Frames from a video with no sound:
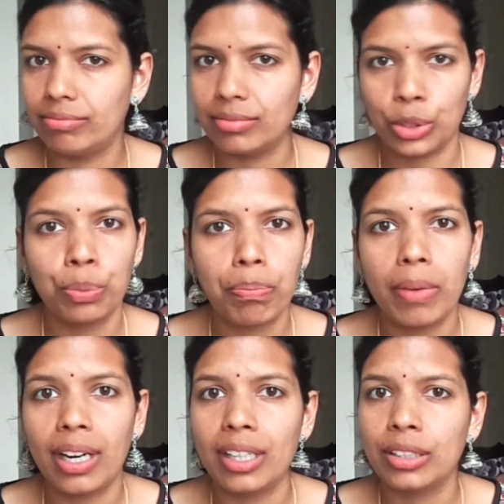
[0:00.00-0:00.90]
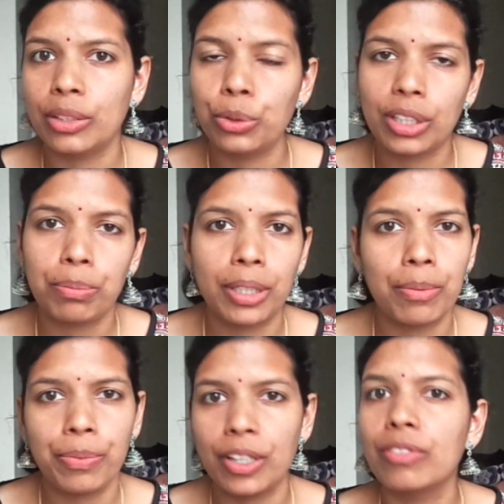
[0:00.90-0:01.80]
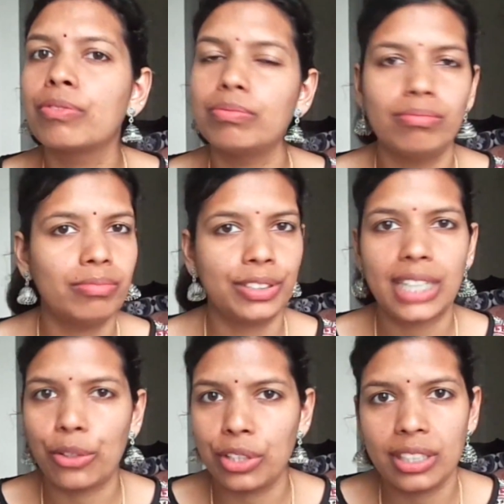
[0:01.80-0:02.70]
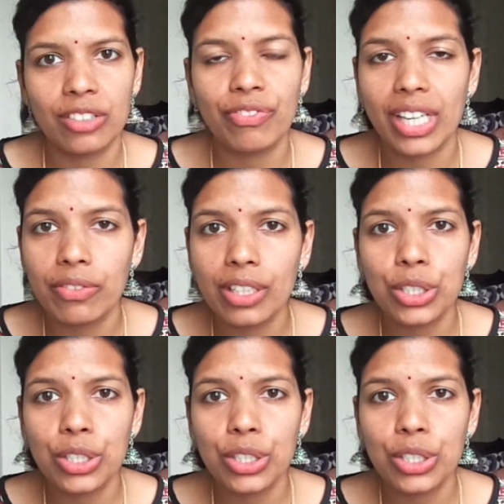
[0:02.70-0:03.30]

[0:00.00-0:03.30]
upma, uttapam, your South Indian favorites.